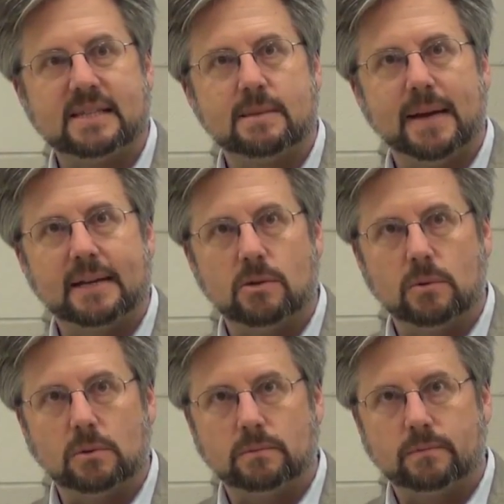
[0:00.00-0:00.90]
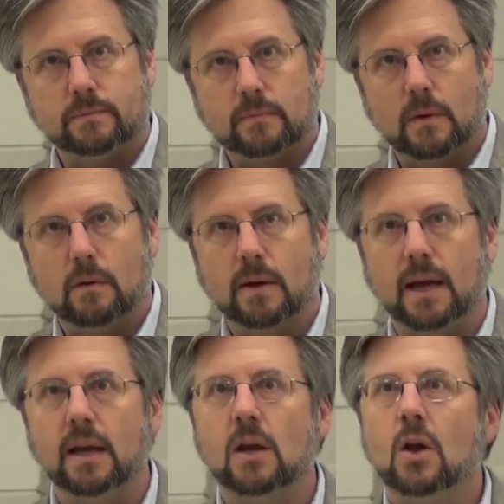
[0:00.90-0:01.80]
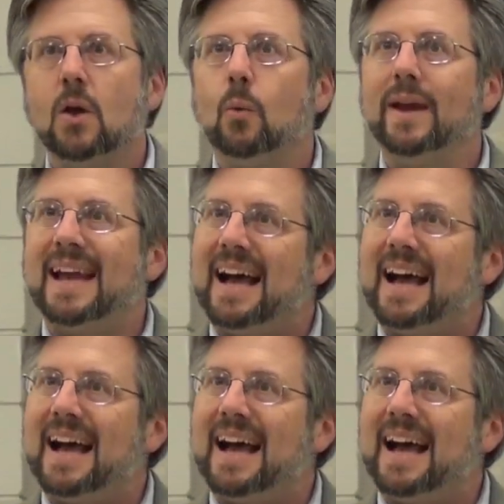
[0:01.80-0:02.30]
That's the Bagehot rule. Okay? We